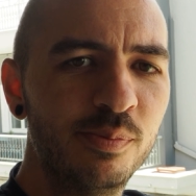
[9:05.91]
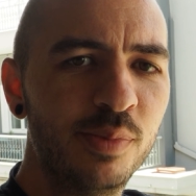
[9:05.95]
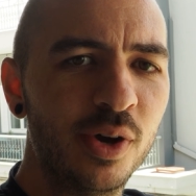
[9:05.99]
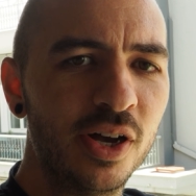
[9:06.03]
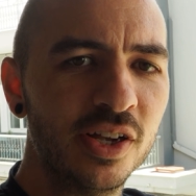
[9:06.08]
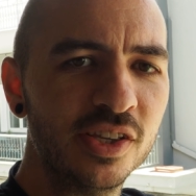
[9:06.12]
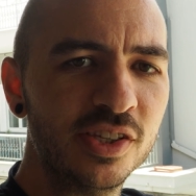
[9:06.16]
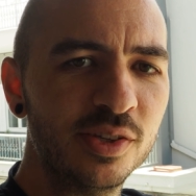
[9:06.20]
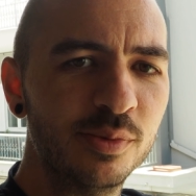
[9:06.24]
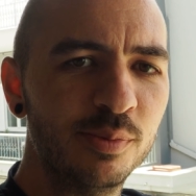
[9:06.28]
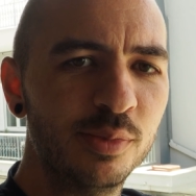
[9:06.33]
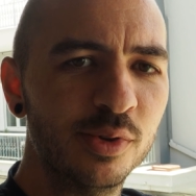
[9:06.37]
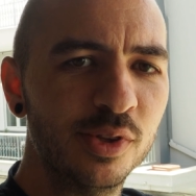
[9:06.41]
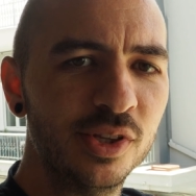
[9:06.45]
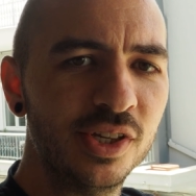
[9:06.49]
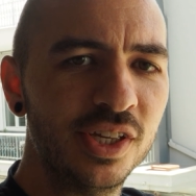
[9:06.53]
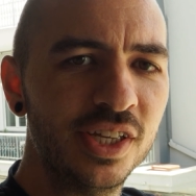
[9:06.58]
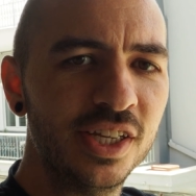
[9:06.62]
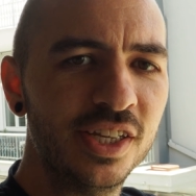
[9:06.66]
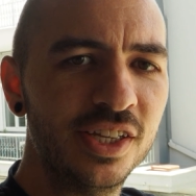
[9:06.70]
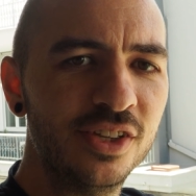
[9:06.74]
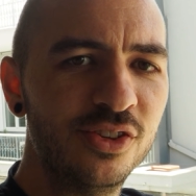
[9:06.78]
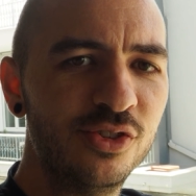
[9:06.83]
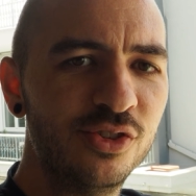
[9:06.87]

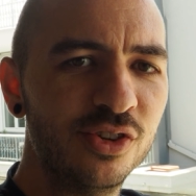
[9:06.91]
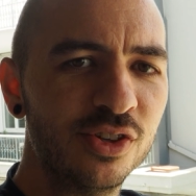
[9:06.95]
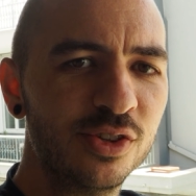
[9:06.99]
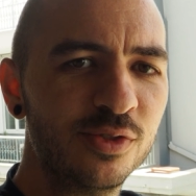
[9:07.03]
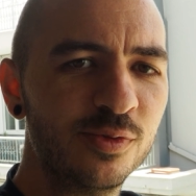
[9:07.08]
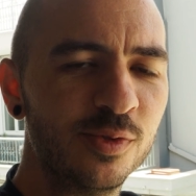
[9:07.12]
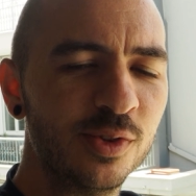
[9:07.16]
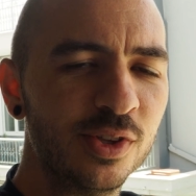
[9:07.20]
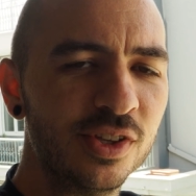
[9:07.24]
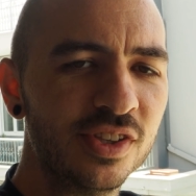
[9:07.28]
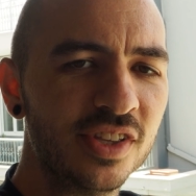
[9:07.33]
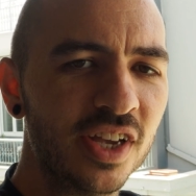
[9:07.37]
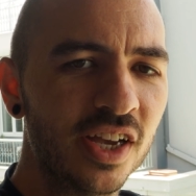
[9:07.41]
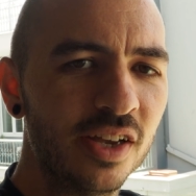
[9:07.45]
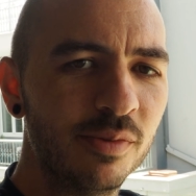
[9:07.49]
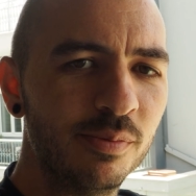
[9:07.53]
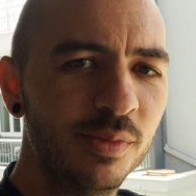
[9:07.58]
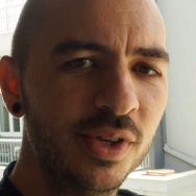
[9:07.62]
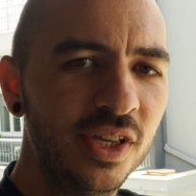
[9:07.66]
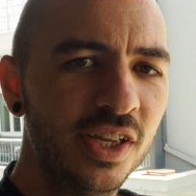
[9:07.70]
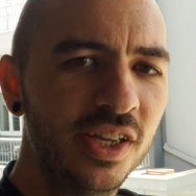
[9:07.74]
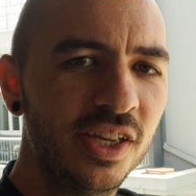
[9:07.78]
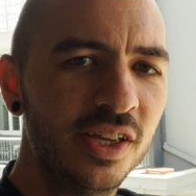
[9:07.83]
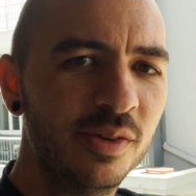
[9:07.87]
possibly just for the time
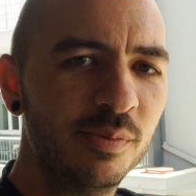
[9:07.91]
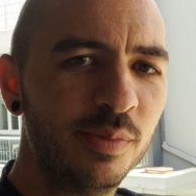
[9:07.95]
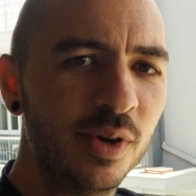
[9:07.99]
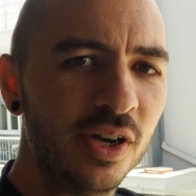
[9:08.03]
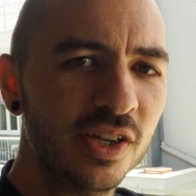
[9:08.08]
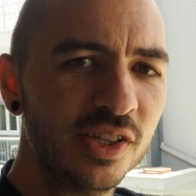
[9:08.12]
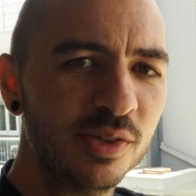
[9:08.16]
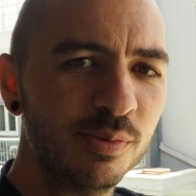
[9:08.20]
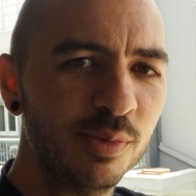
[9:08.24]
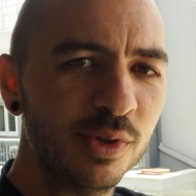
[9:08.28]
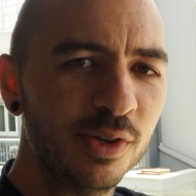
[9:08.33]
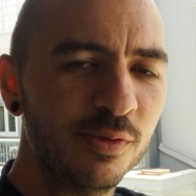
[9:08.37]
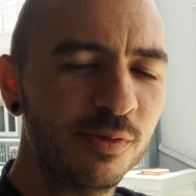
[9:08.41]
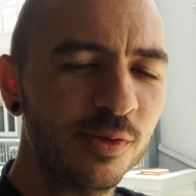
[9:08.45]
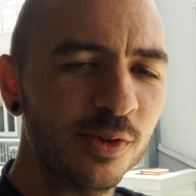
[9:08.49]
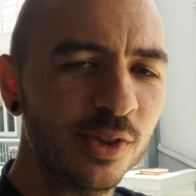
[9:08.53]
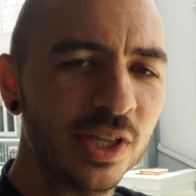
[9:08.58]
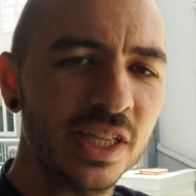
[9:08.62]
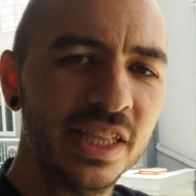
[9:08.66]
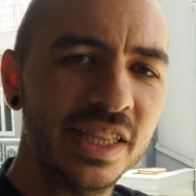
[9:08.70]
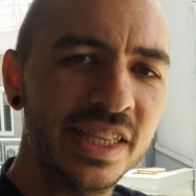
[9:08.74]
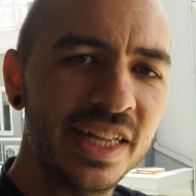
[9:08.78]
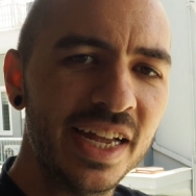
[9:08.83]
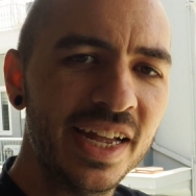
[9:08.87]
being, possibly for
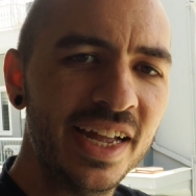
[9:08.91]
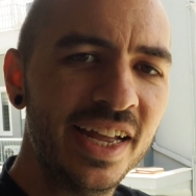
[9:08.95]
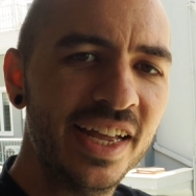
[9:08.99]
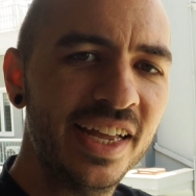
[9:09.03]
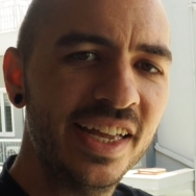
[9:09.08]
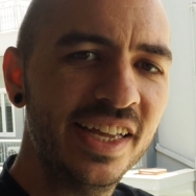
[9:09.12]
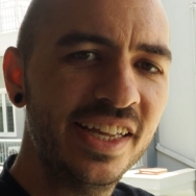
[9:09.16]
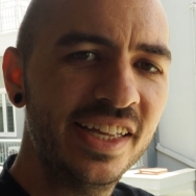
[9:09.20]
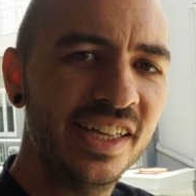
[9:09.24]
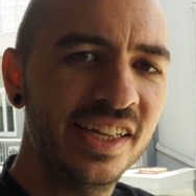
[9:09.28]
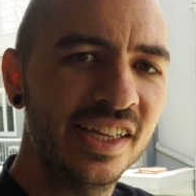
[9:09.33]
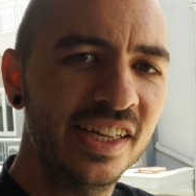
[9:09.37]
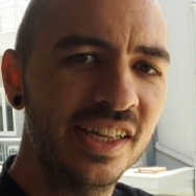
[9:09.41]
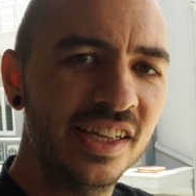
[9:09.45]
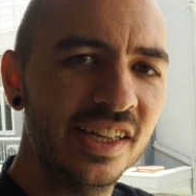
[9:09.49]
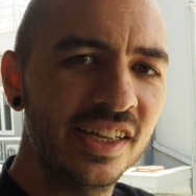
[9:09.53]
the day.